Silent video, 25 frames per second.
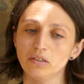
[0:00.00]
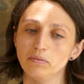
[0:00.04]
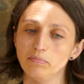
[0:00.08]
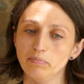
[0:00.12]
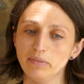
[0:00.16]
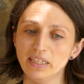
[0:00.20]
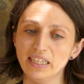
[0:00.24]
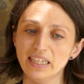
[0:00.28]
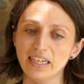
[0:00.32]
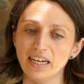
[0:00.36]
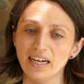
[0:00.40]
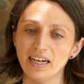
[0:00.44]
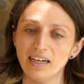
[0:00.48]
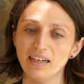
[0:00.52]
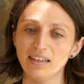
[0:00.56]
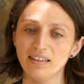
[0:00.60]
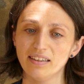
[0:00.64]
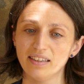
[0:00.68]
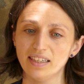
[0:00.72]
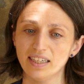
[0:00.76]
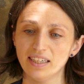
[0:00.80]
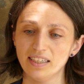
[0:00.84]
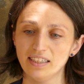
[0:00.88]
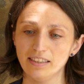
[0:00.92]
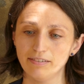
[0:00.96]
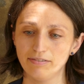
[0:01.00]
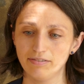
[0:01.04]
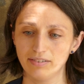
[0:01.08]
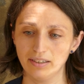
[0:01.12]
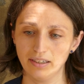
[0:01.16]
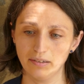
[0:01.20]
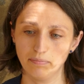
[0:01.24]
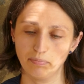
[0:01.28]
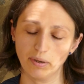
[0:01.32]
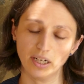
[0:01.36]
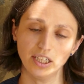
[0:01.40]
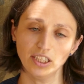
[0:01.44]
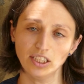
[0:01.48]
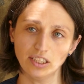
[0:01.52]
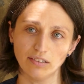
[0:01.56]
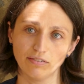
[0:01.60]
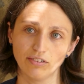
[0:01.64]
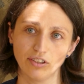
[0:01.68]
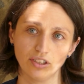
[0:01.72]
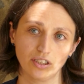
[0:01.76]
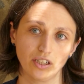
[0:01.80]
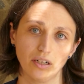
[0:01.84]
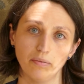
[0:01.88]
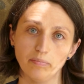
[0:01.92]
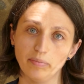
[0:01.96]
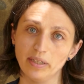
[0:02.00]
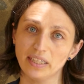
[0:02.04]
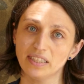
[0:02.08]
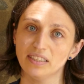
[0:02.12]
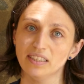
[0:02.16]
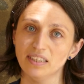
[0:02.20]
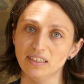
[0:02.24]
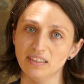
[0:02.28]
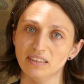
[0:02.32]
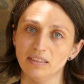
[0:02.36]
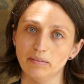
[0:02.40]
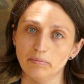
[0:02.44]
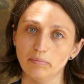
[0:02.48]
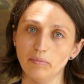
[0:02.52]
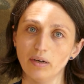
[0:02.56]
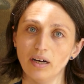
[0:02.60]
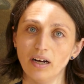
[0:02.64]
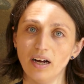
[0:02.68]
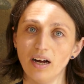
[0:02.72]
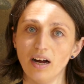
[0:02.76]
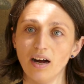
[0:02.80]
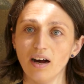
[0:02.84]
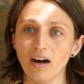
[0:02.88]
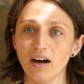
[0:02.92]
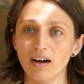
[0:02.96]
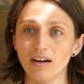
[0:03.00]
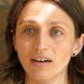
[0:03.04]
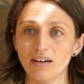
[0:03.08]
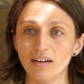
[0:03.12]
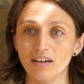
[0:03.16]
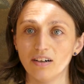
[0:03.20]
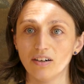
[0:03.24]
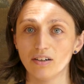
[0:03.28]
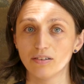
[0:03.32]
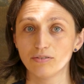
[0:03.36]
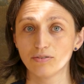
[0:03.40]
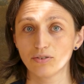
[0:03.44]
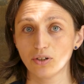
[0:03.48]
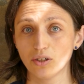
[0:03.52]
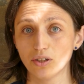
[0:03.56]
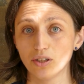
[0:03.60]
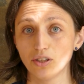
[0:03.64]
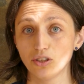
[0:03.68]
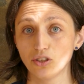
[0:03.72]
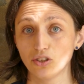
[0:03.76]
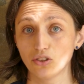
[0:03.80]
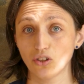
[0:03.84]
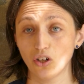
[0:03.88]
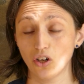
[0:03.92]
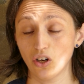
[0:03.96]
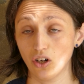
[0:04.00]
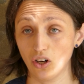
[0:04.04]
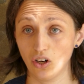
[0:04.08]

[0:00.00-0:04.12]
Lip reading: media, the different parts of the complex system are, of course,